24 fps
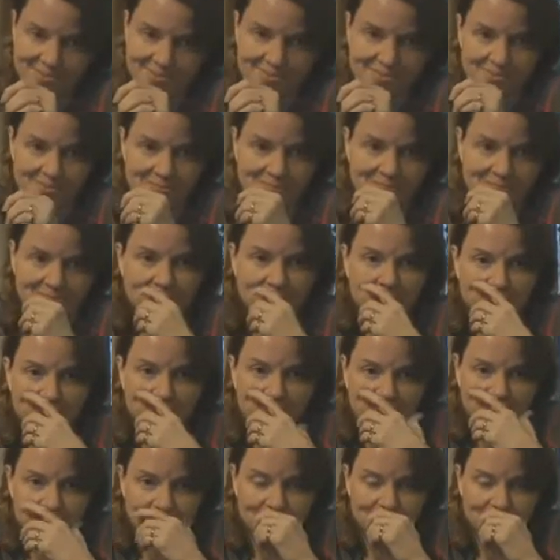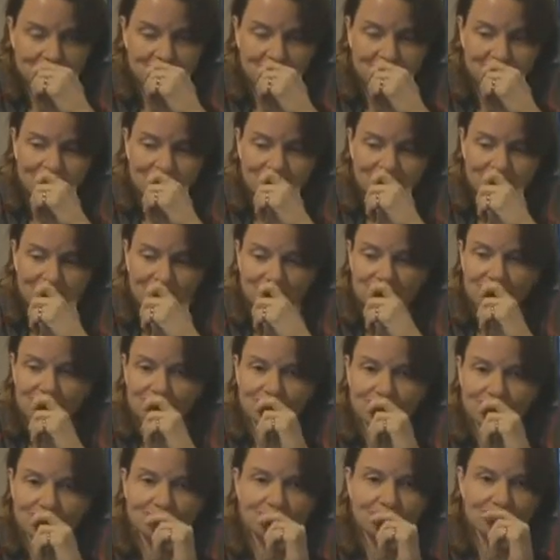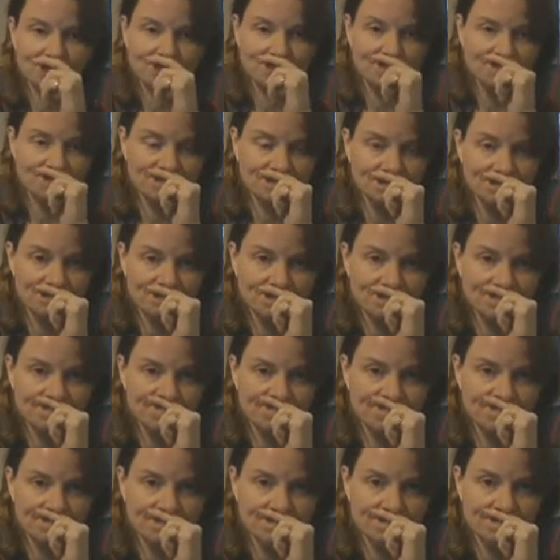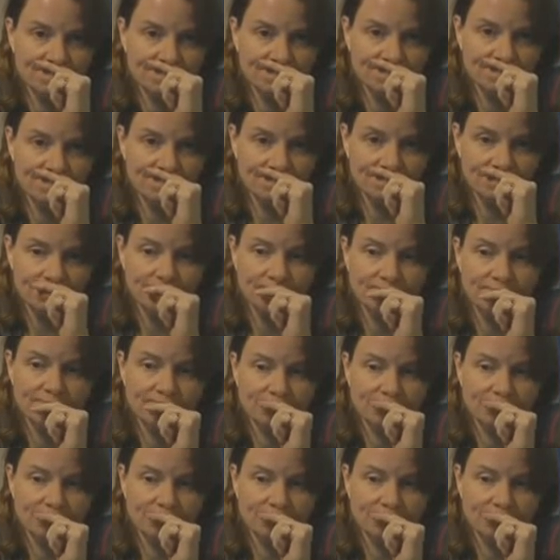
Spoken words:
This person isn't speaking.